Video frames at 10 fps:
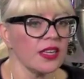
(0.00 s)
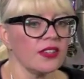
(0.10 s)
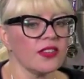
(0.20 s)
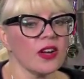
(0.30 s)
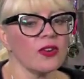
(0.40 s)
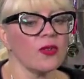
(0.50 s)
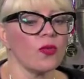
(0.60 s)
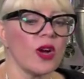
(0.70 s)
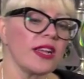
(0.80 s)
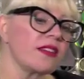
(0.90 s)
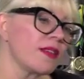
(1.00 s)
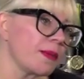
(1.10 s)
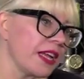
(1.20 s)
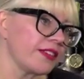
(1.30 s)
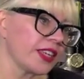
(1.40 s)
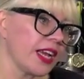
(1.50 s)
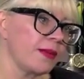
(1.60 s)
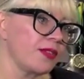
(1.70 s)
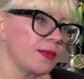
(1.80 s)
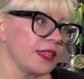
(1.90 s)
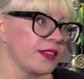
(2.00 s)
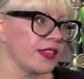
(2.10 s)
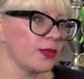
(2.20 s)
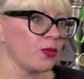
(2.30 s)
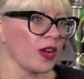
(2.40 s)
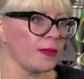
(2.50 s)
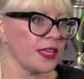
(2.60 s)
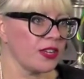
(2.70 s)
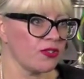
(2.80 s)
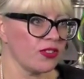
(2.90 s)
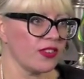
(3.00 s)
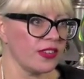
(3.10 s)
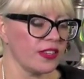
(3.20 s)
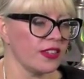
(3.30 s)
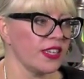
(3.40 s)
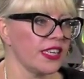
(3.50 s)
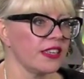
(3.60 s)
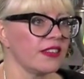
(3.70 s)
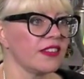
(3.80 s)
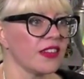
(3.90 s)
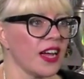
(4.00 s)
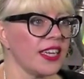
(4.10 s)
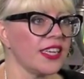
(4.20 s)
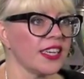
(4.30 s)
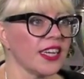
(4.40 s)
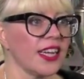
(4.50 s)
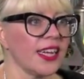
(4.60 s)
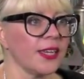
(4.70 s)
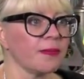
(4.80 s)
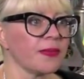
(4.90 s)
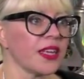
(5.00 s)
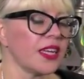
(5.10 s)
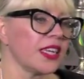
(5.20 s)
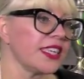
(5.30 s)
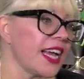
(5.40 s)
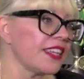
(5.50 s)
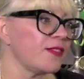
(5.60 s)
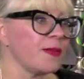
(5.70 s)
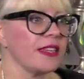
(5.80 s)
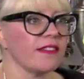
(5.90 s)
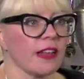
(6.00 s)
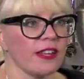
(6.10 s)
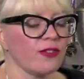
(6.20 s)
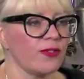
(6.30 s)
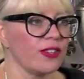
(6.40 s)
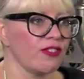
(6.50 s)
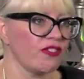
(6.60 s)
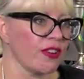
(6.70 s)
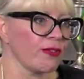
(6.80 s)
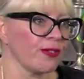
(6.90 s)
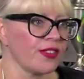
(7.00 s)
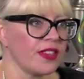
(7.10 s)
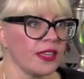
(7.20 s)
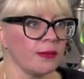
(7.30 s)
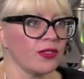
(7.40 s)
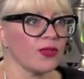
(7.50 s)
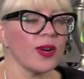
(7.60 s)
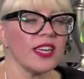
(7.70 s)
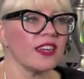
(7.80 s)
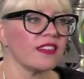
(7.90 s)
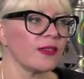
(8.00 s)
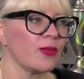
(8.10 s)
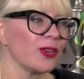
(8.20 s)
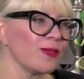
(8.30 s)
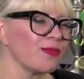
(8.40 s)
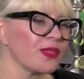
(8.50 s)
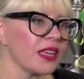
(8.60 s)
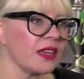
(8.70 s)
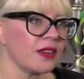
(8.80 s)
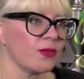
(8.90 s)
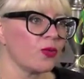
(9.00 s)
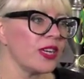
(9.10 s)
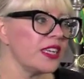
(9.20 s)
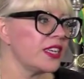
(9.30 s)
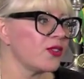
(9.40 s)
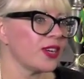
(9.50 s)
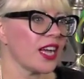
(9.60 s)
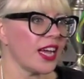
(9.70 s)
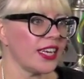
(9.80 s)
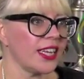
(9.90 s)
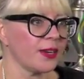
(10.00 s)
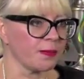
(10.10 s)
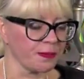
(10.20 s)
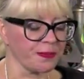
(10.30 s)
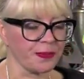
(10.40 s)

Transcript: So when the Plaza came to me and said, would I be interested in designing a Gatsby / Fitzgerald themed suite, I said, well, recreating